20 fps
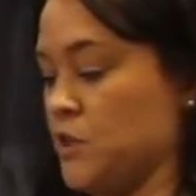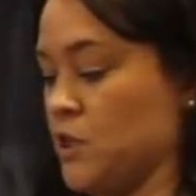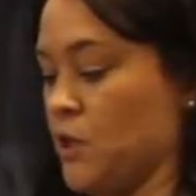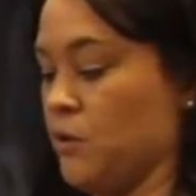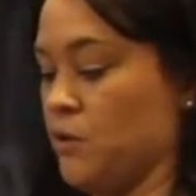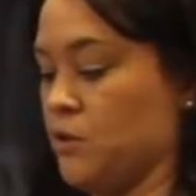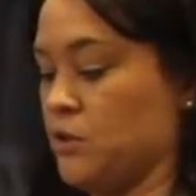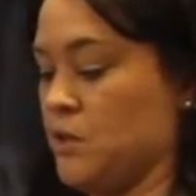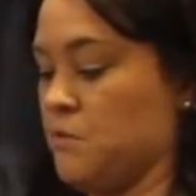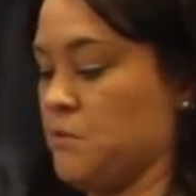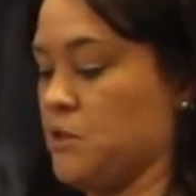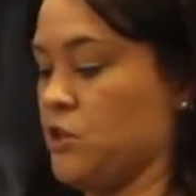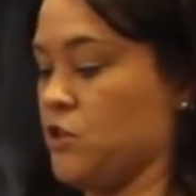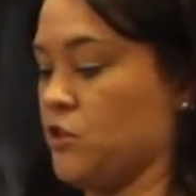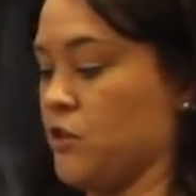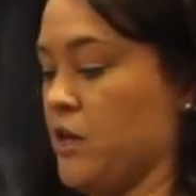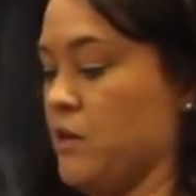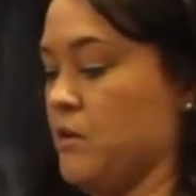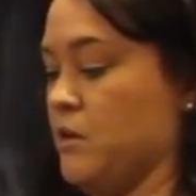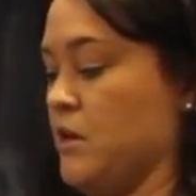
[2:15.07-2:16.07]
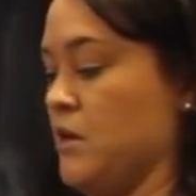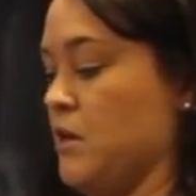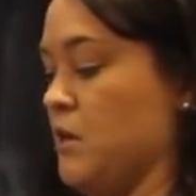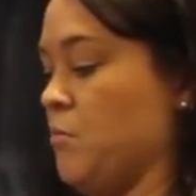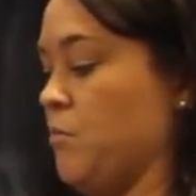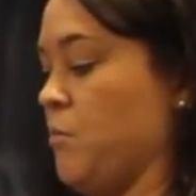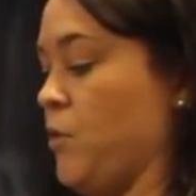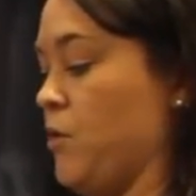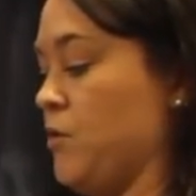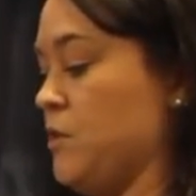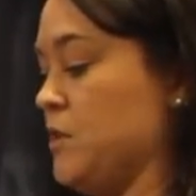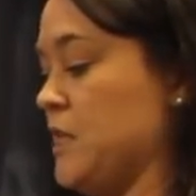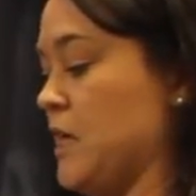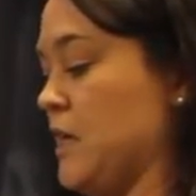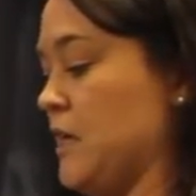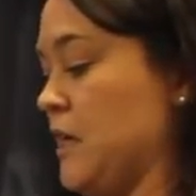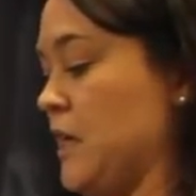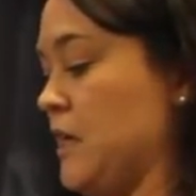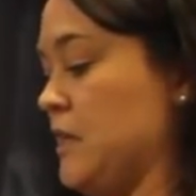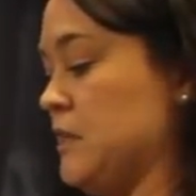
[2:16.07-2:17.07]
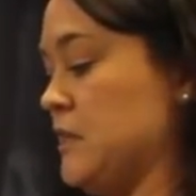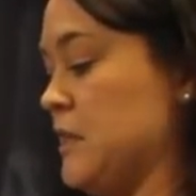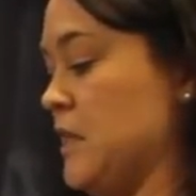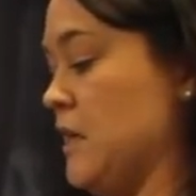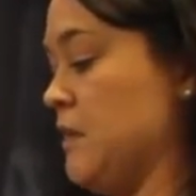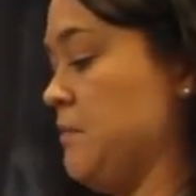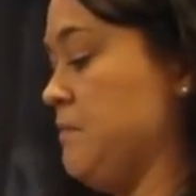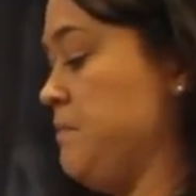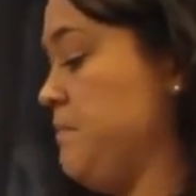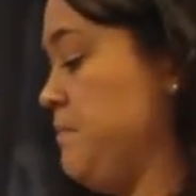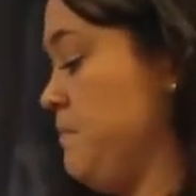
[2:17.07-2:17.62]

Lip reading: So I'll demonstrate both techniques there.